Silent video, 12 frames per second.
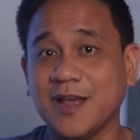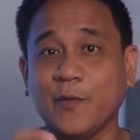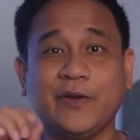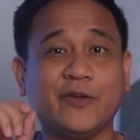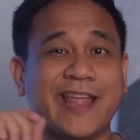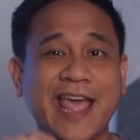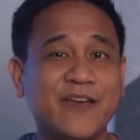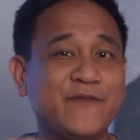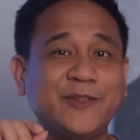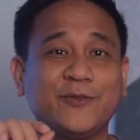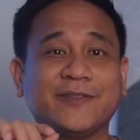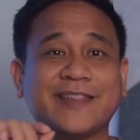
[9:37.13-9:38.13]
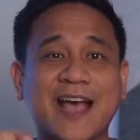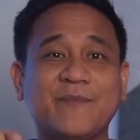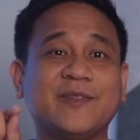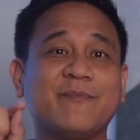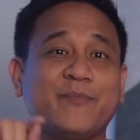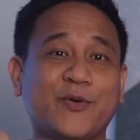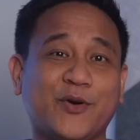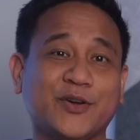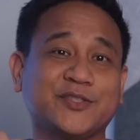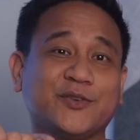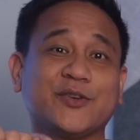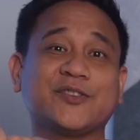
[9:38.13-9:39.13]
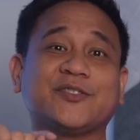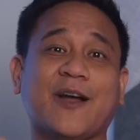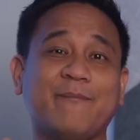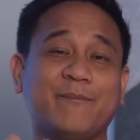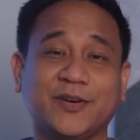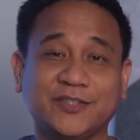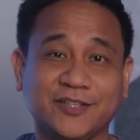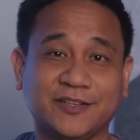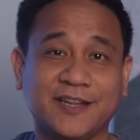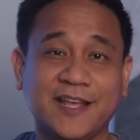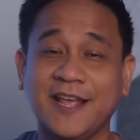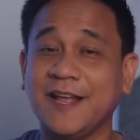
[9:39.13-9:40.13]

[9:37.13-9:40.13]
without having to tap the pause or stop button,